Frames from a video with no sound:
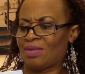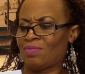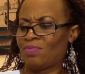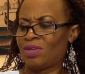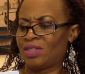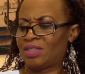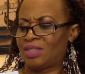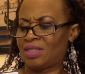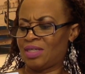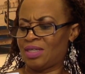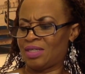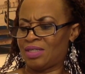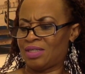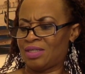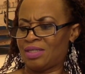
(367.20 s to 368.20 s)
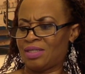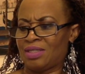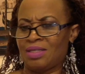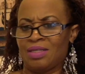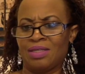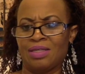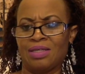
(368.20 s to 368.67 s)
What is this?
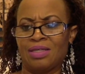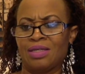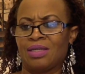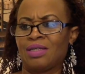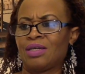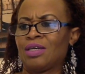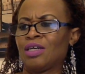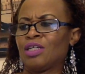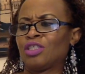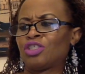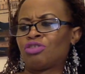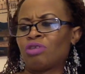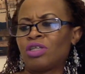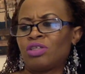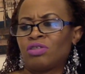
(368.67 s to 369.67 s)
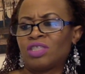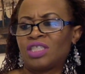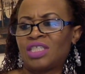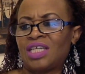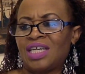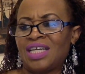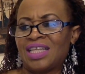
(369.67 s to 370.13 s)
Straighten your
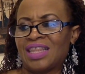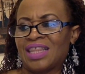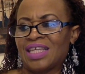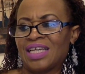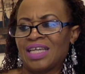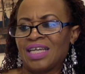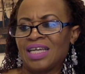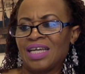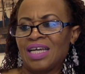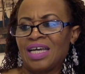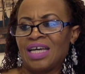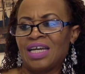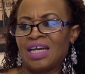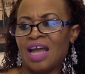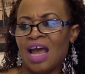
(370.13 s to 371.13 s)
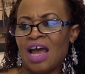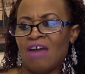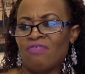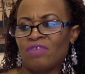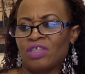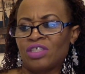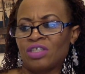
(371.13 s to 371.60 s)
teeth in an
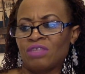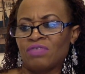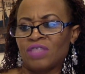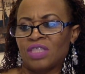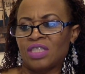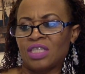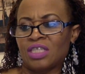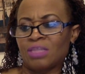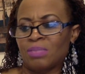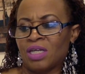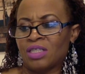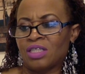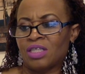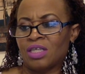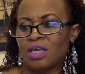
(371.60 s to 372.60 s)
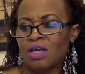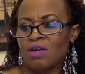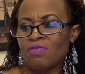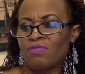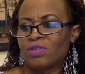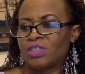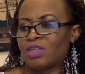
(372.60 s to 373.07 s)
average of 6 months
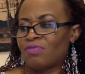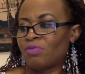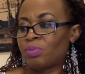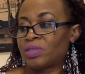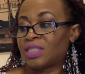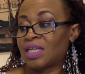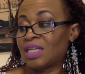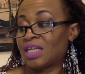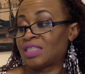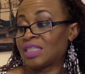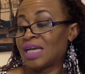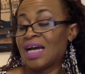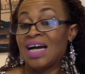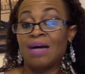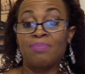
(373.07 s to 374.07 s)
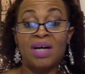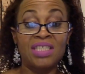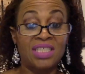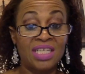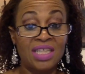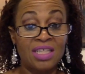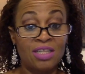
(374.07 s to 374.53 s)
for 70% less. My
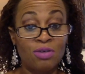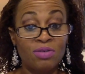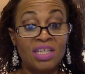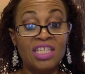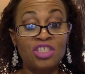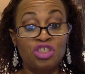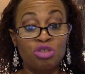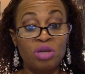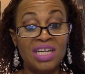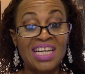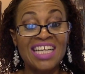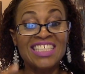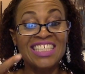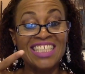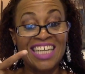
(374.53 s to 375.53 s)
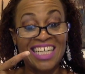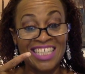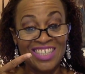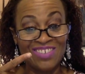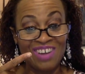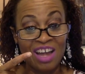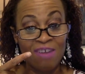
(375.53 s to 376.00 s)
teeth don't need straightening. I
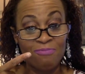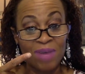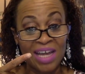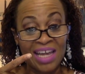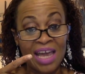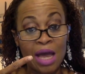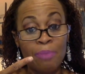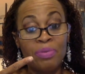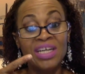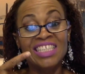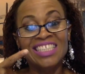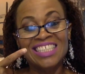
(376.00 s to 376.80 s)
know I have my gap.